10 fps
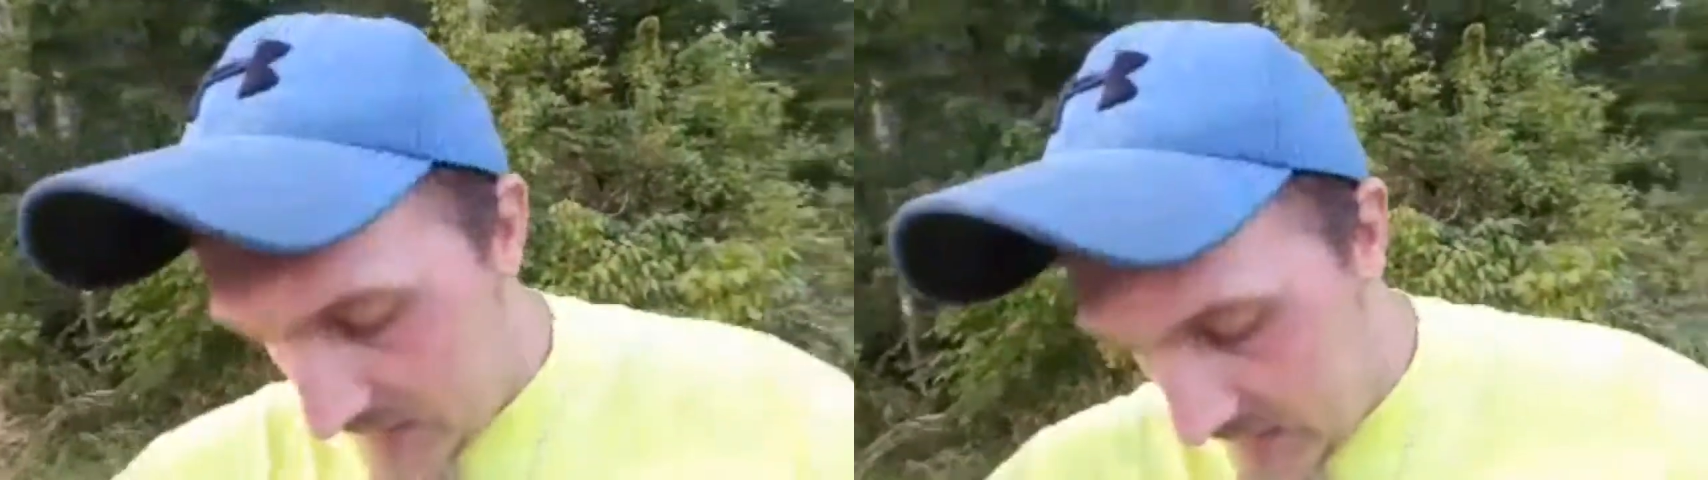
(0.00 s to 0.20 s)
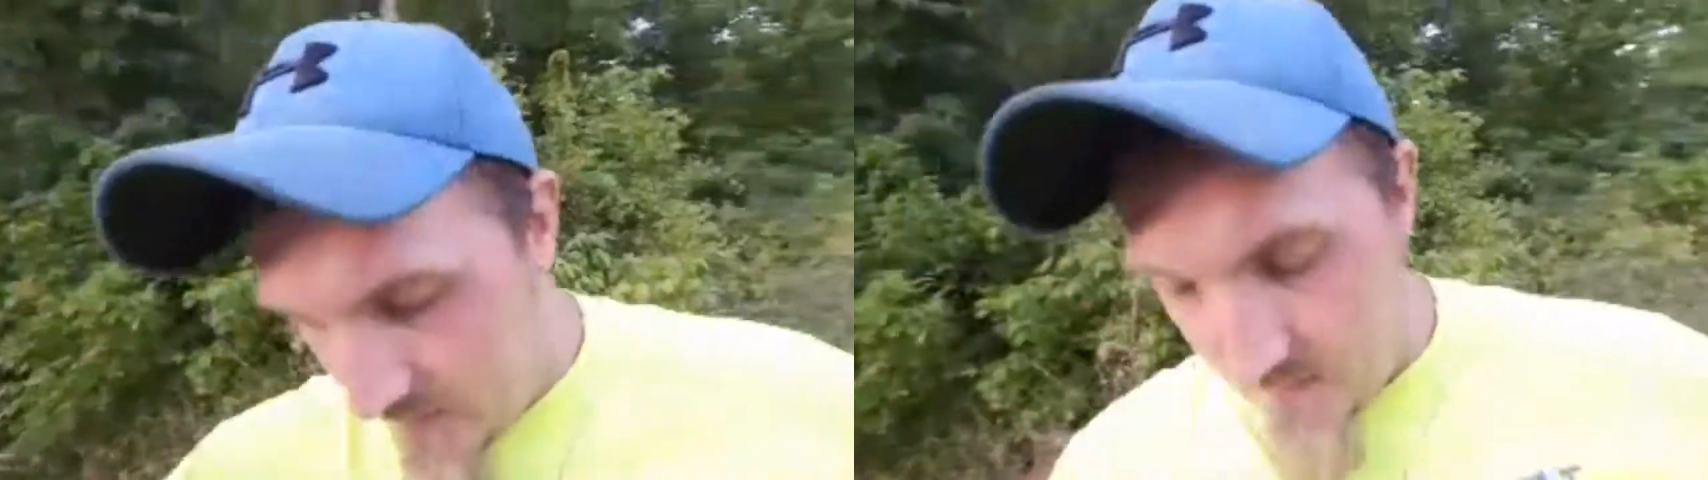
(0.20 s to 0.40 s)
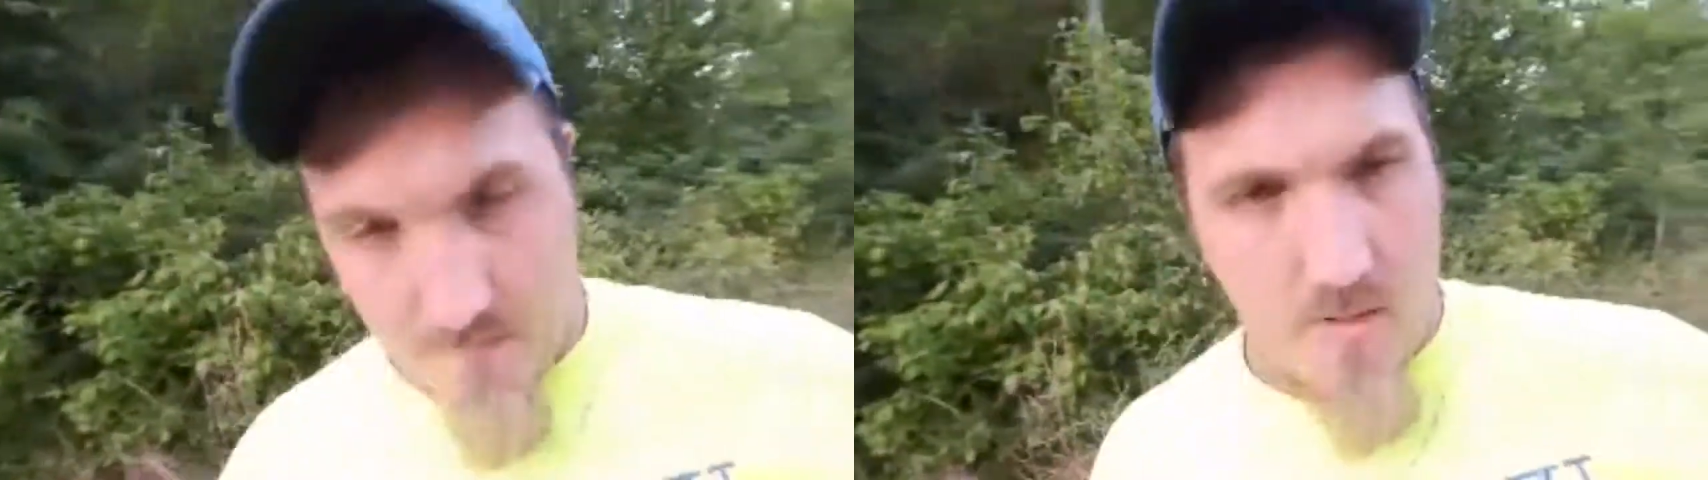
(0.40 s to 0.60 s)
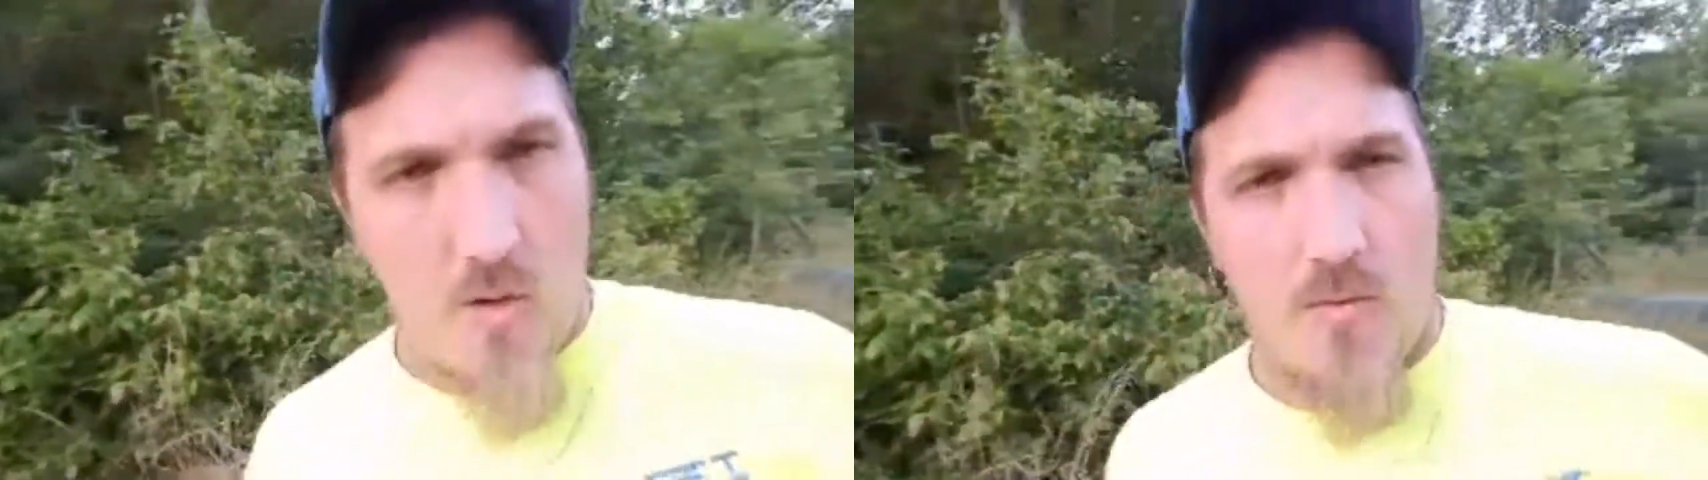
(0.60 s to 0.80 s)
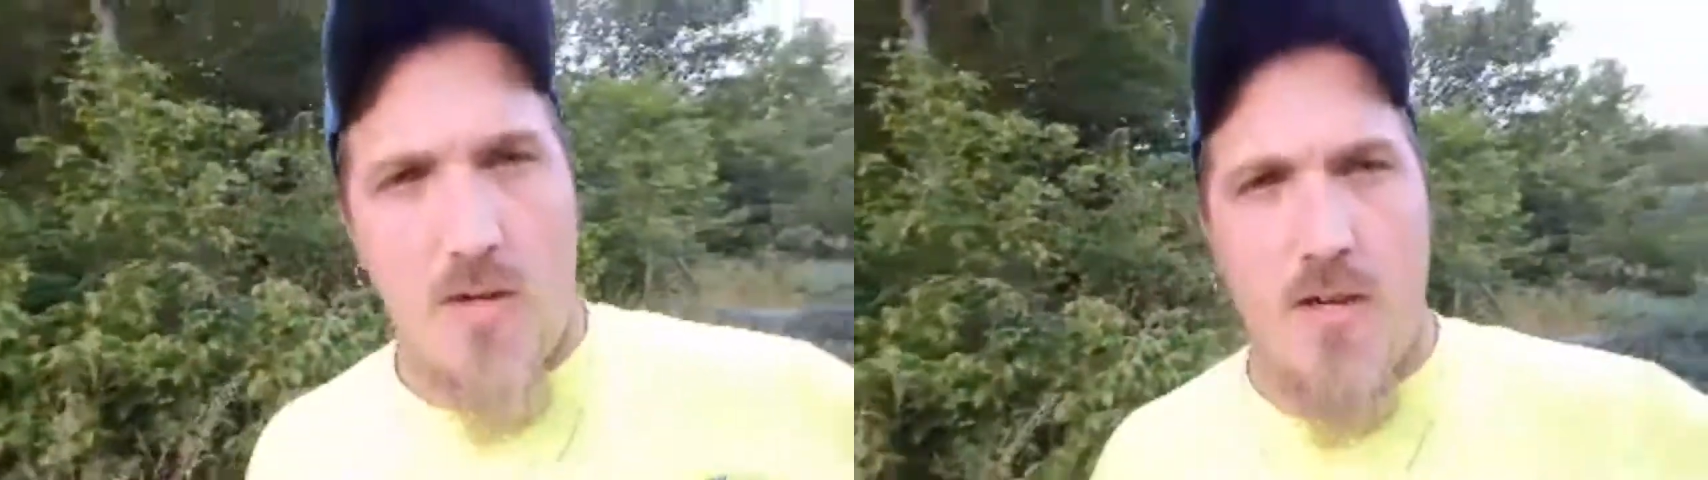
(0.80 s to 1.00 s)
they
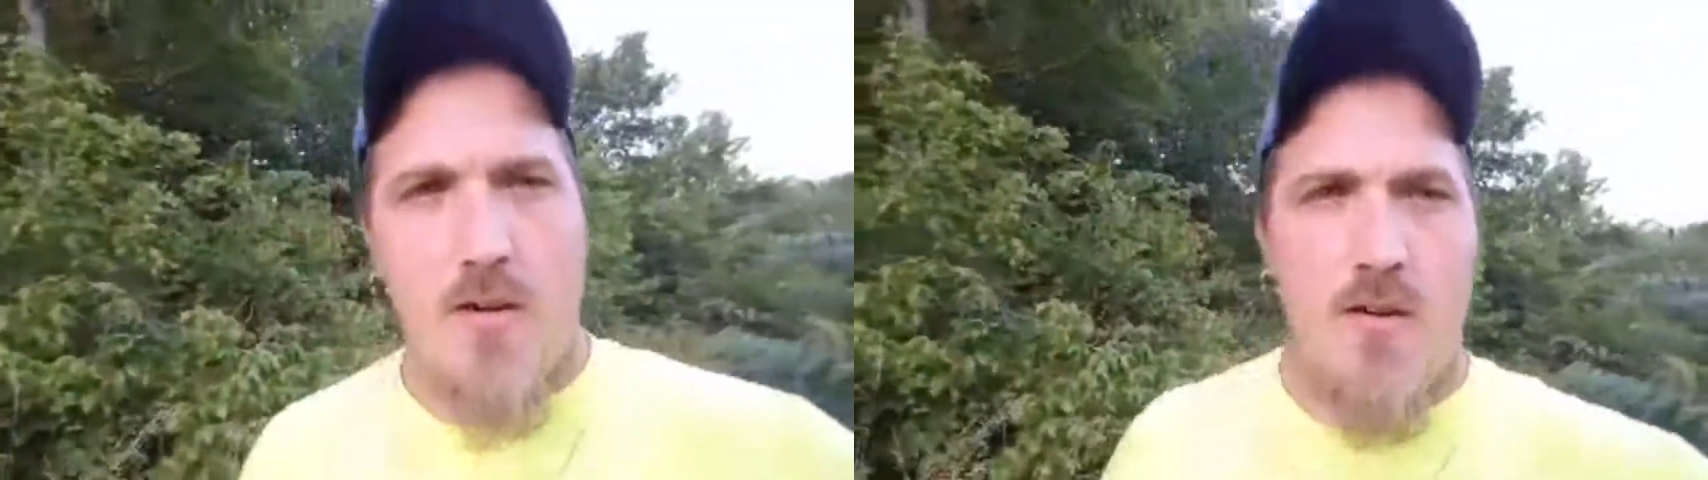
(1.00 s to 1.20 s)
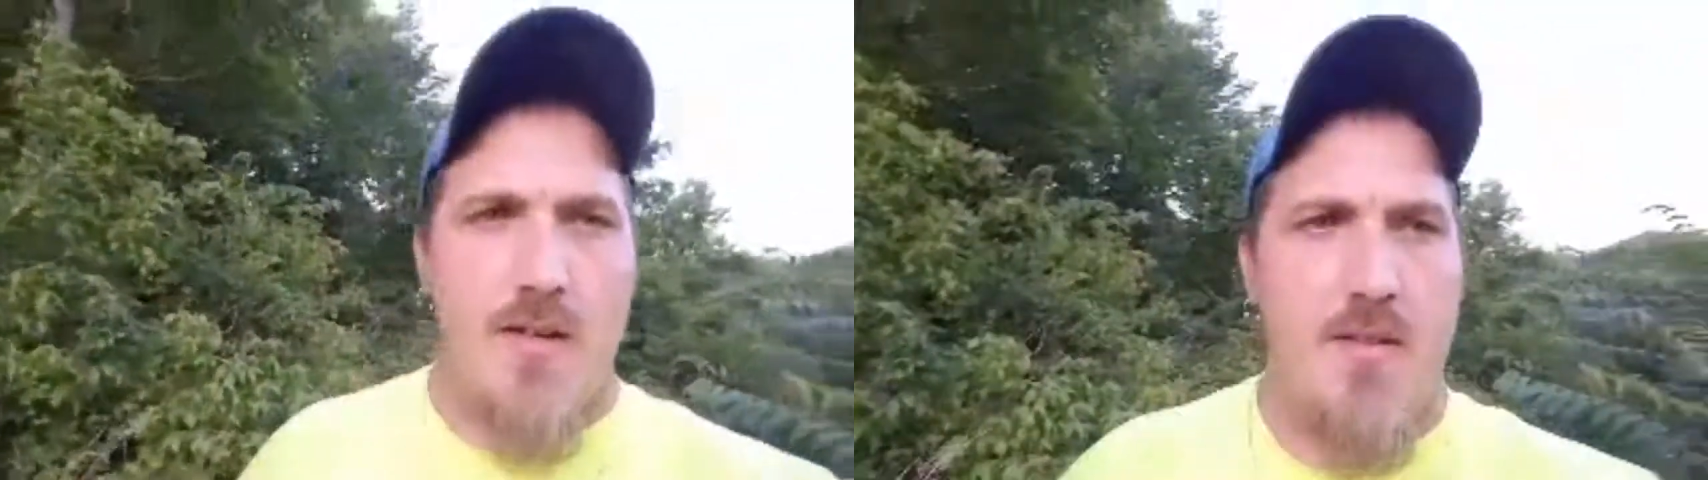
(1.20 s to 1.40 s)
over here.